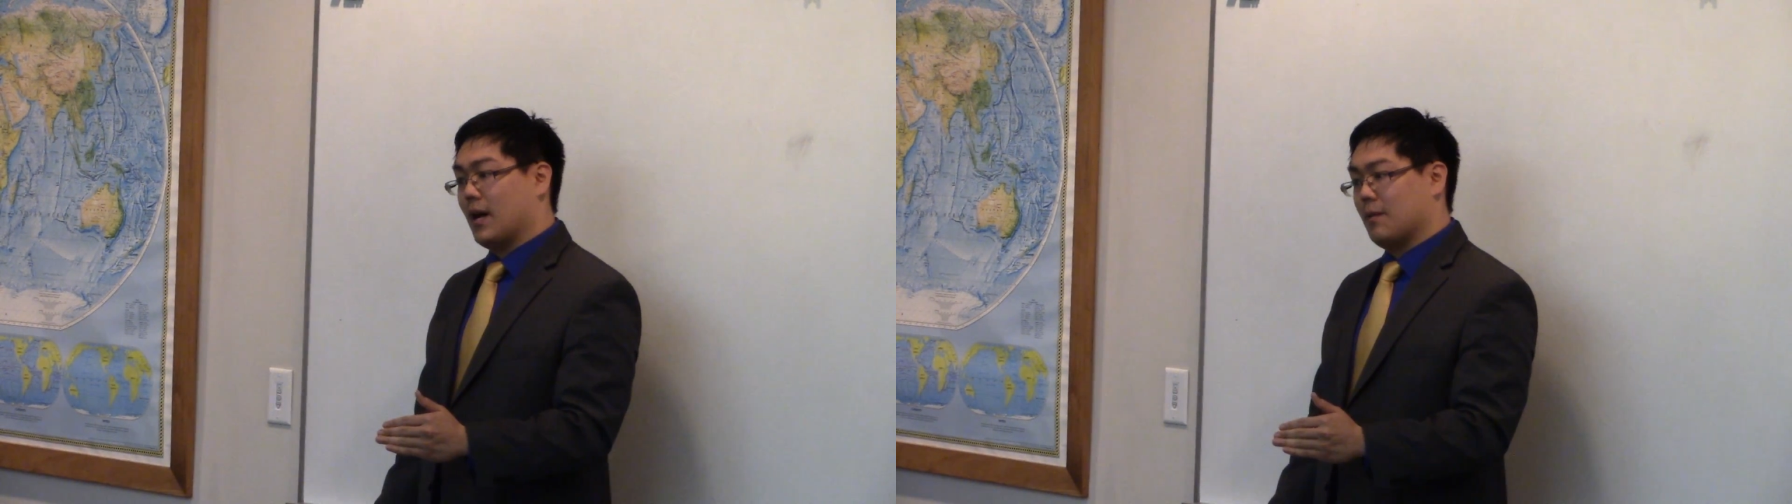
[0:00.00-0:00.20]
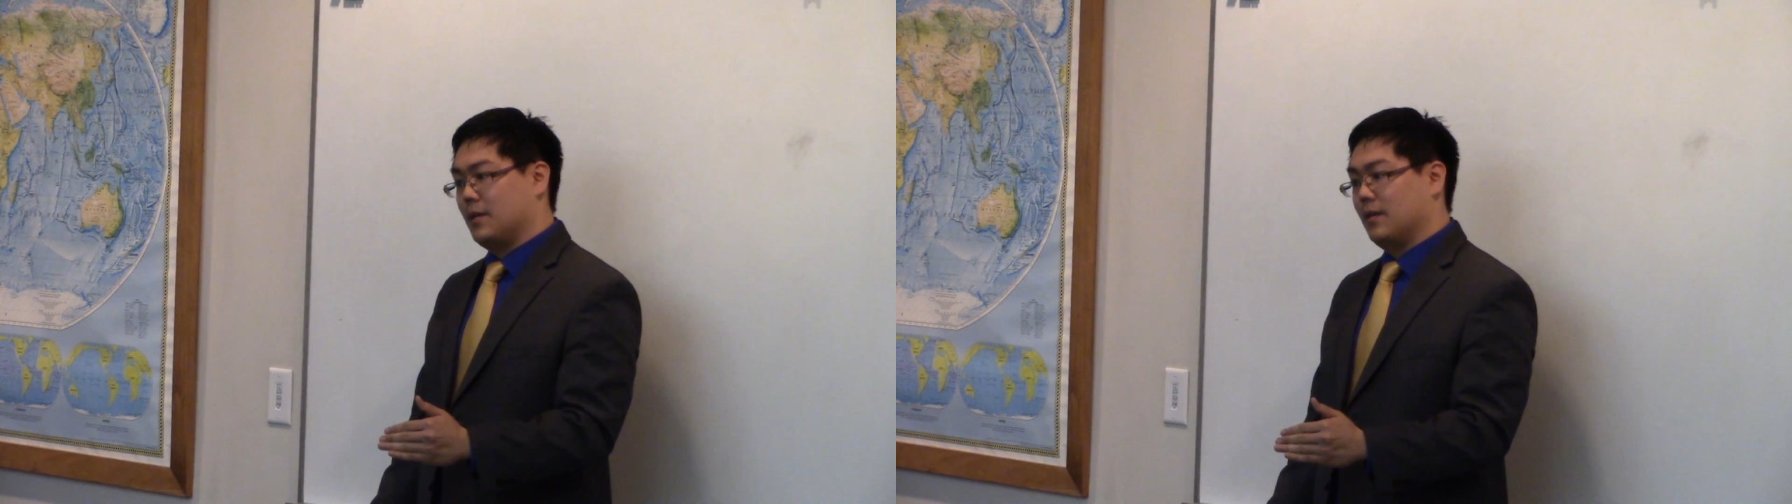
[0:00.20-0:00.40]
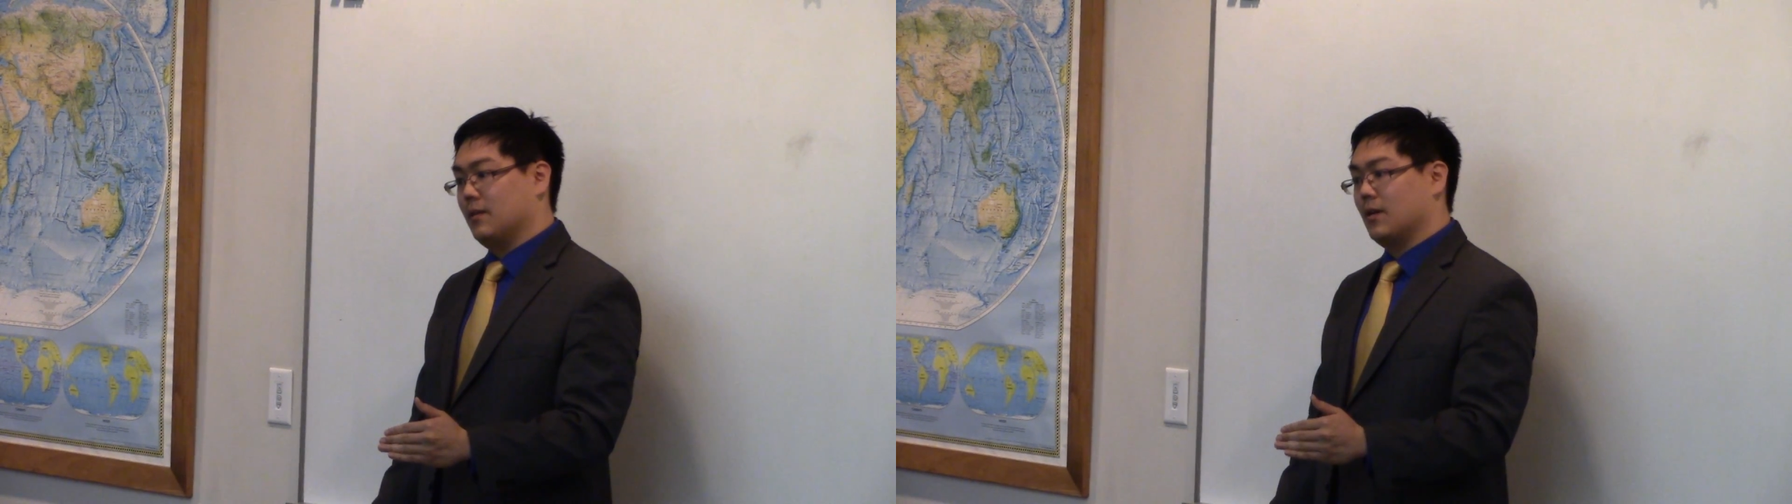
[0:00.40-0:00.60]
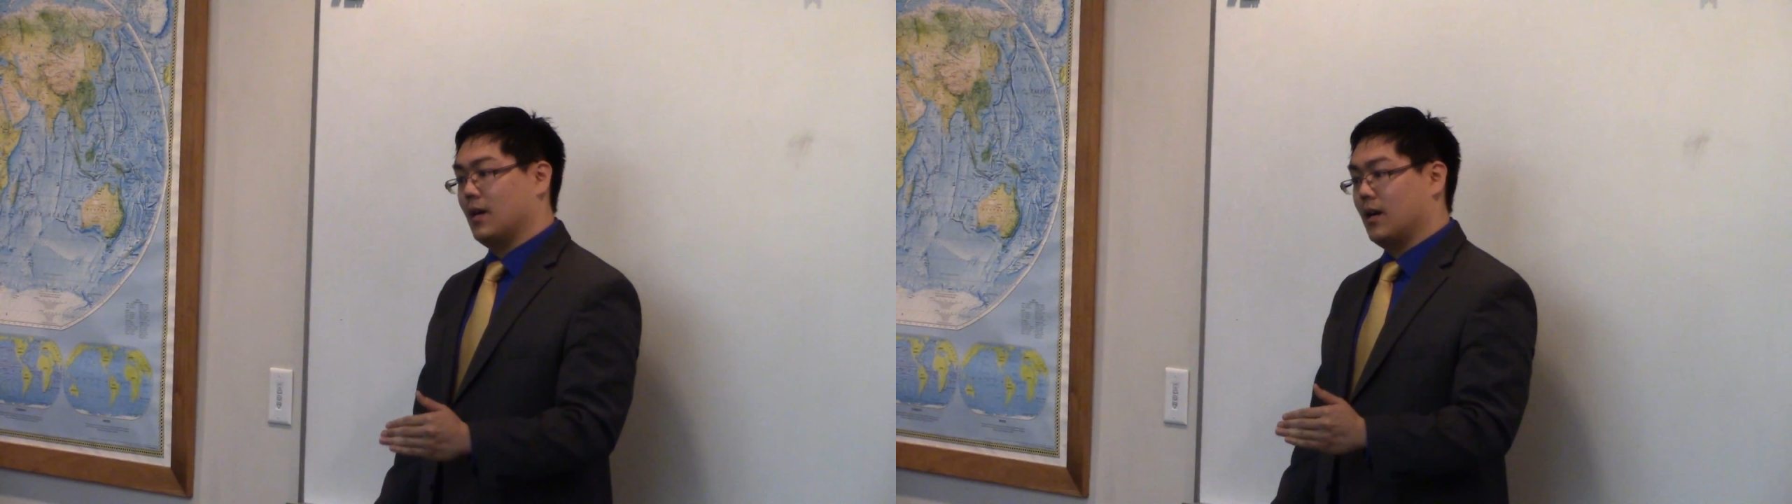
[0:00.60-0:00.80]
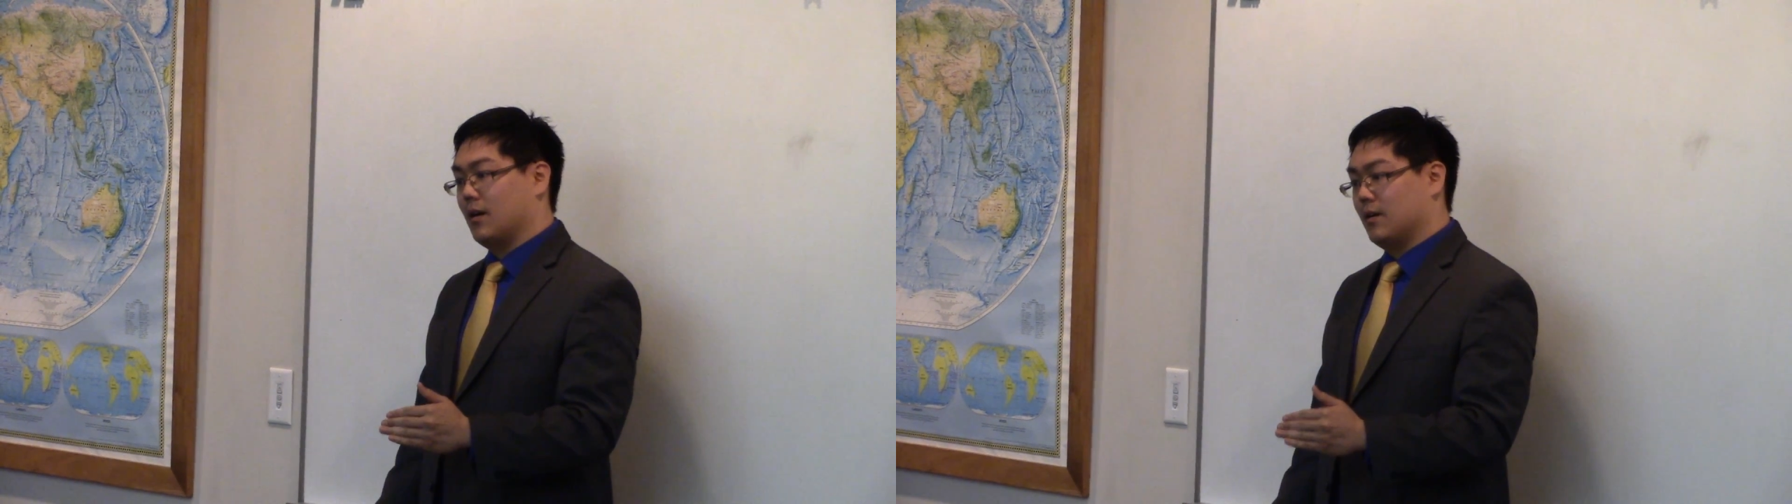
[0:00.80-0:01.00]
IP
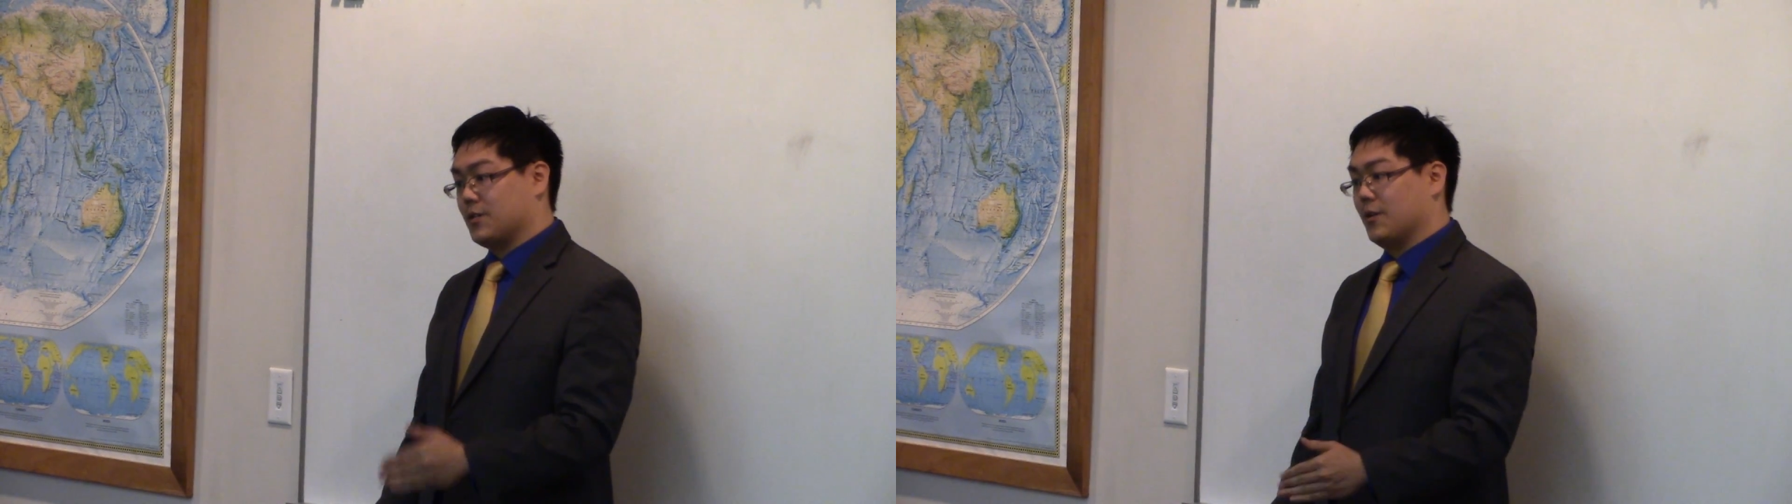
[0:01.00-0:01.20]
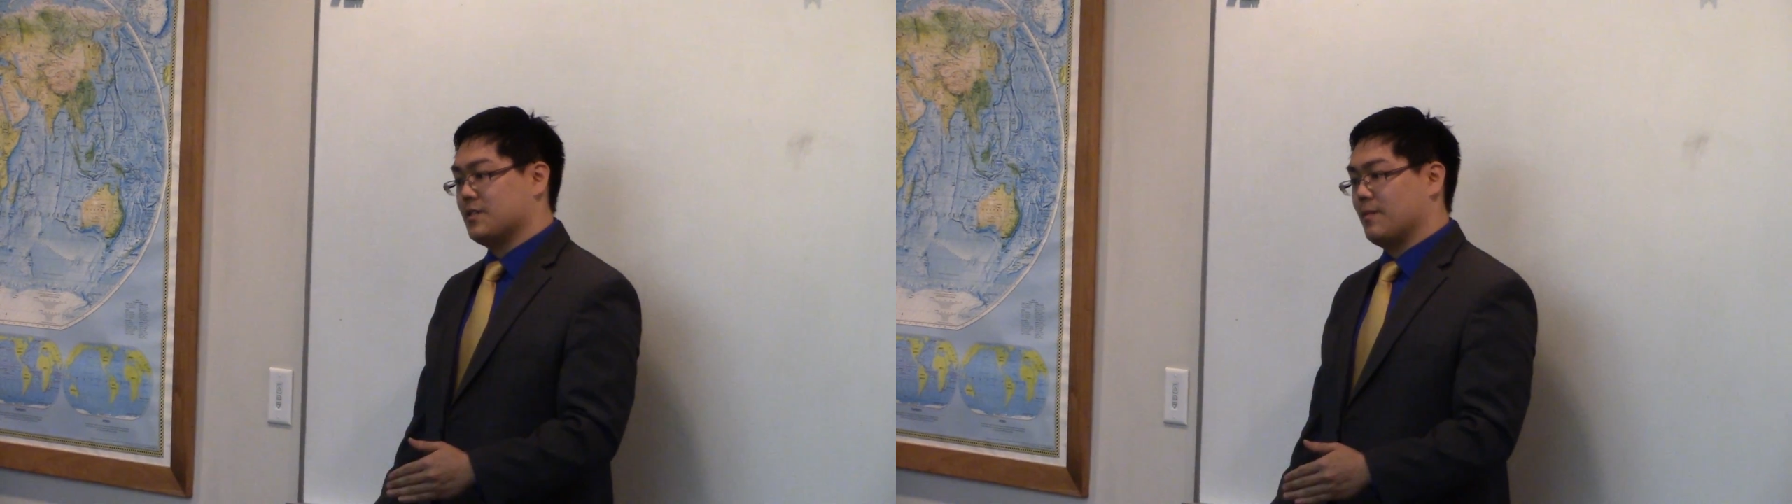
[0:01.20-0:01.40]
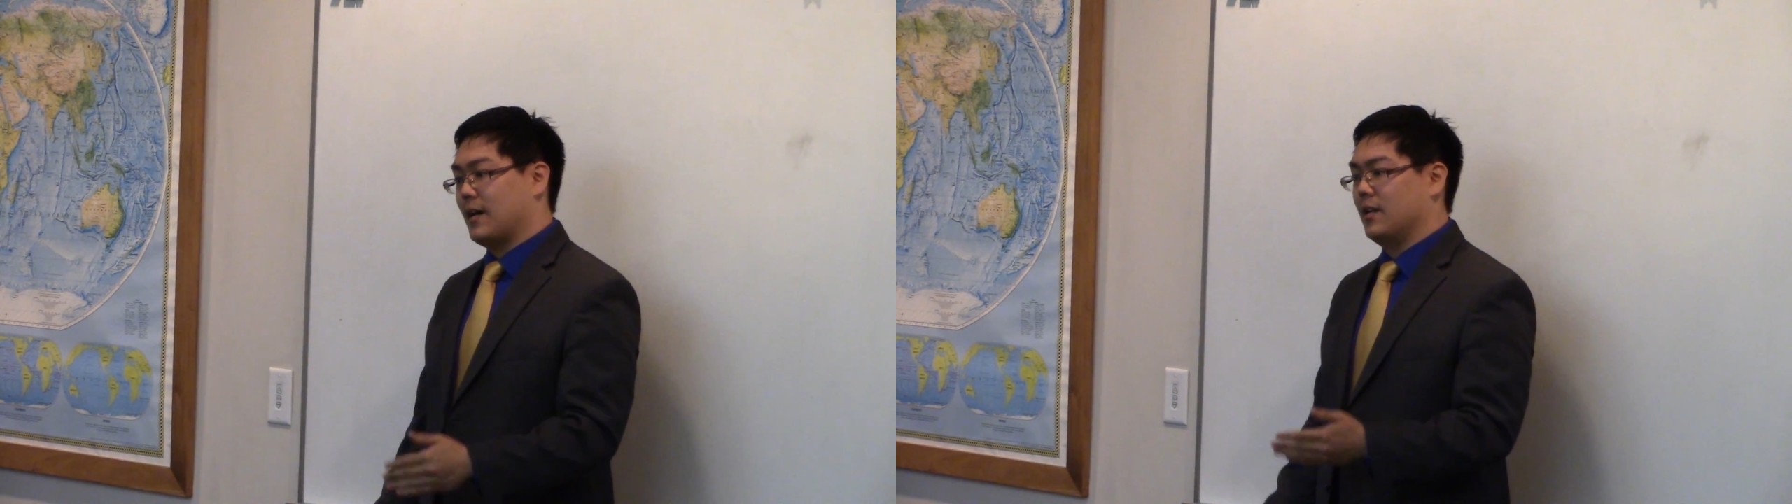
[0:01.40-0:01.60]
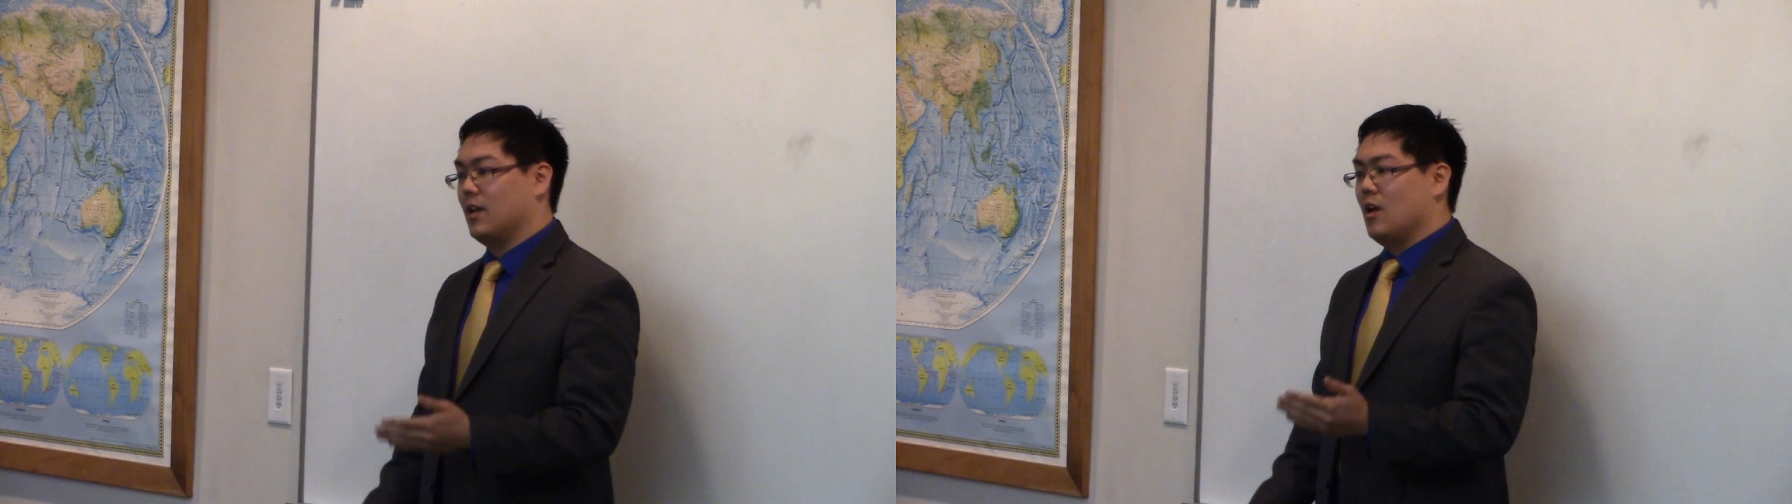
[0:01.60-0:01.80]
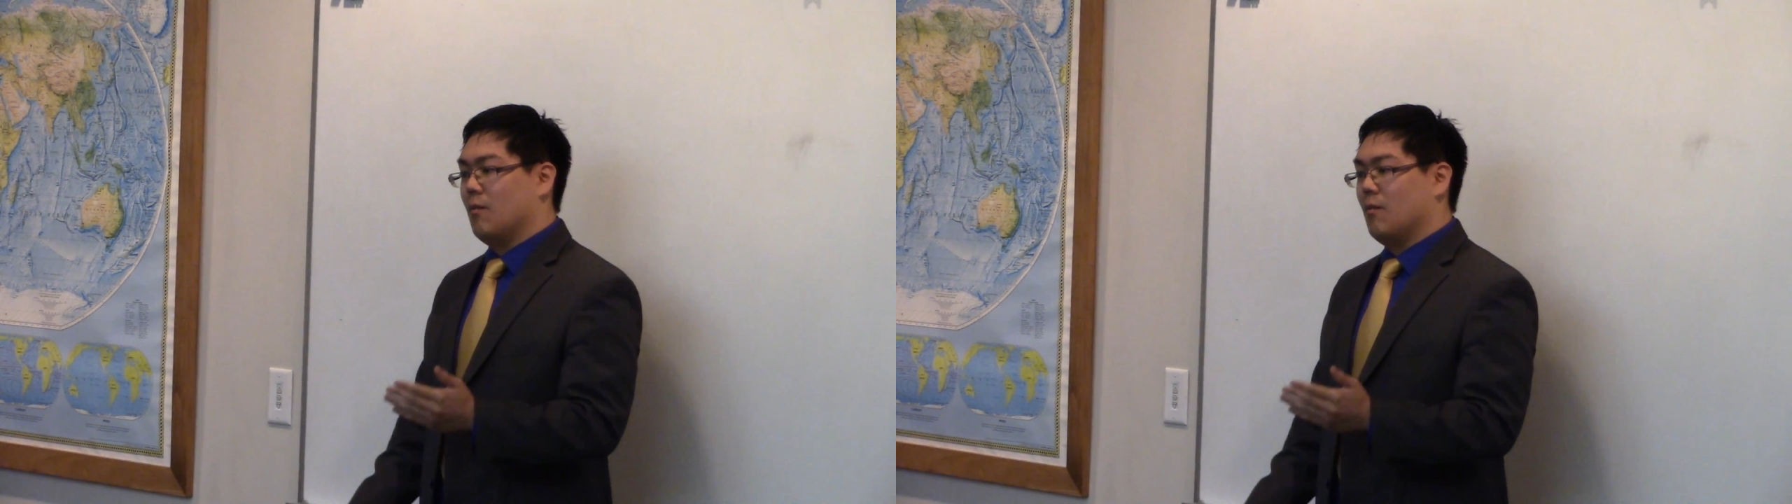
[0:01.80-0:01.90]
attorneys about it,